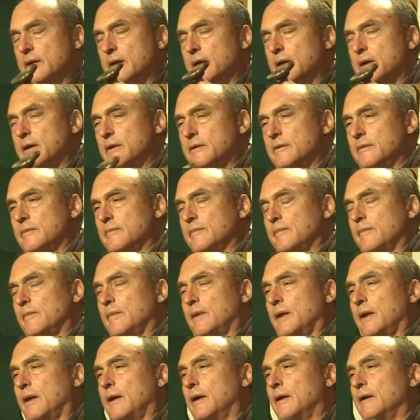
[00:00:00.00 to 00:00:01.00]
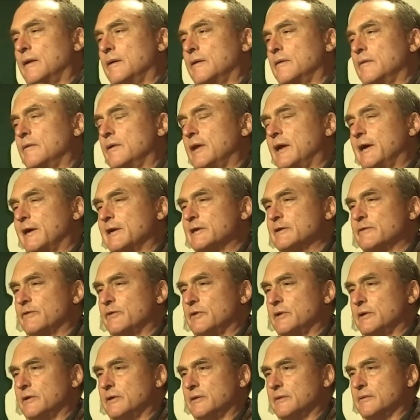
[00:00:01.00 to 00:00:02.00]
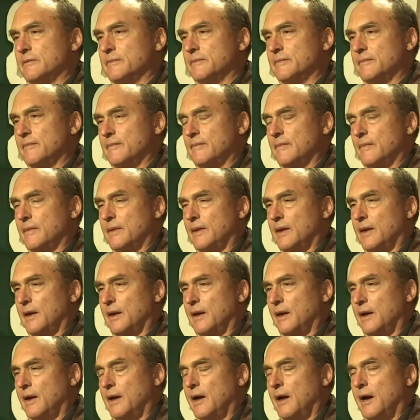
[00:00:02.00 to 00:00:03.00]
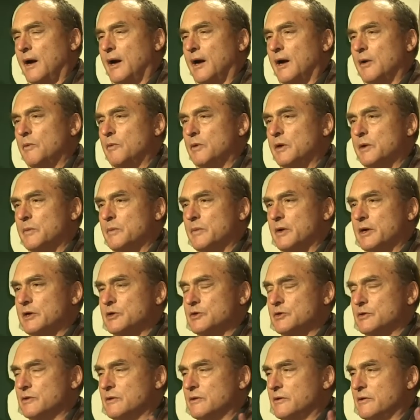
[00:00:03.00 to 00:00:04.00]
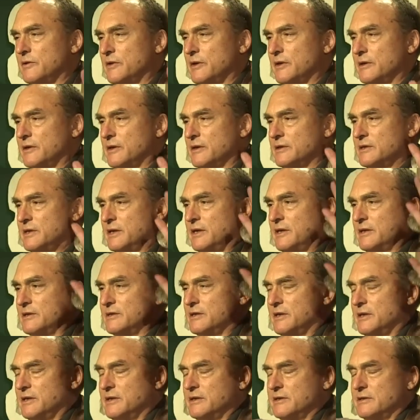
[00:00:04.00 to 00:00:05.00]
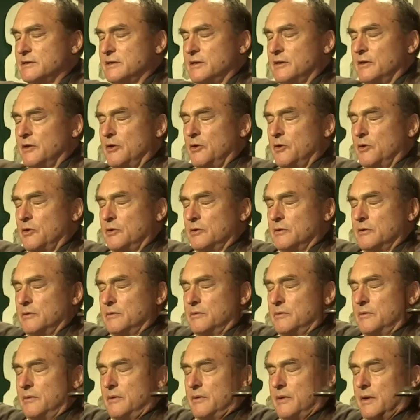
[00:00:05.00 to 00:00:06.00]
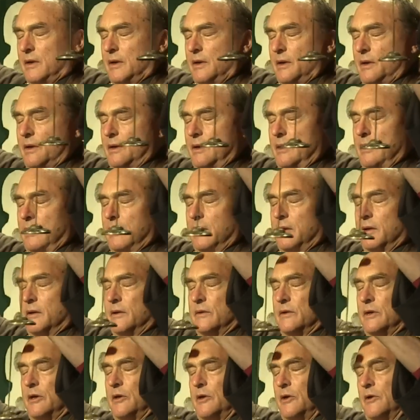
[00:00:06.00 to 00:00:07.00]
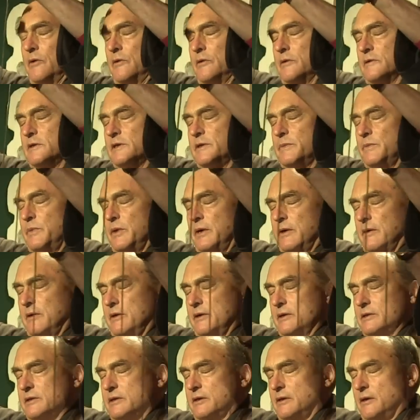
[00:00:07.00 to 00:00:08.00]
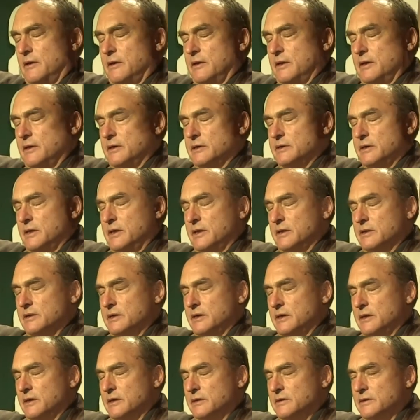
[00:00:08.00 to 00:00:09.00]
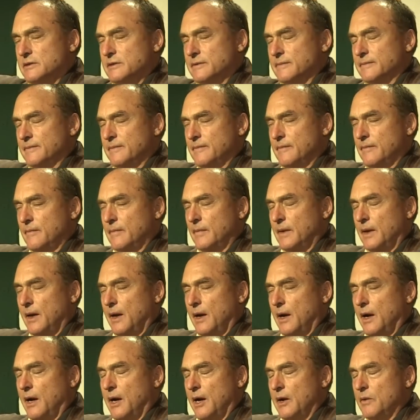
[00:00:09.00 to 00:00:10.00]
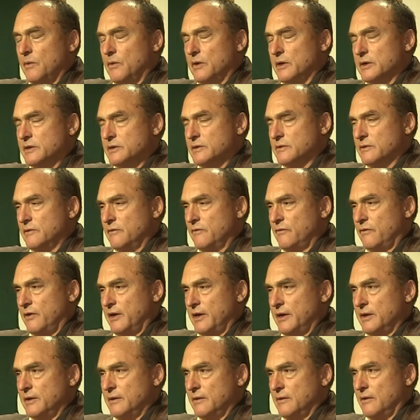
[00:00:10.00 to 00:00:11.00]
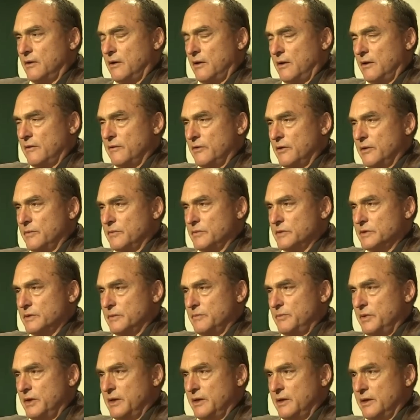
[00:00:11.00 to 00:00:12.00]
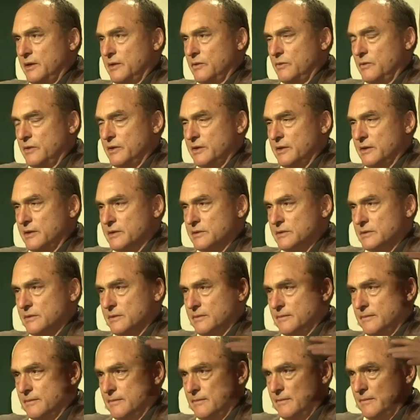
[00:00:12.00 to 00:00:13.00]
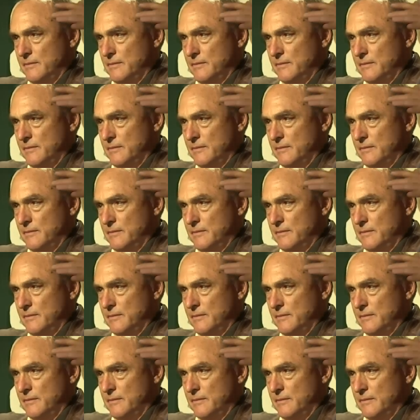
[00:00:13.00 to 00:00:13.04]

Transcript: And then uh, last for now. I want to make sure that the deities, the local, the local spirits, guardian deities, I want to invite all of them to be here with us,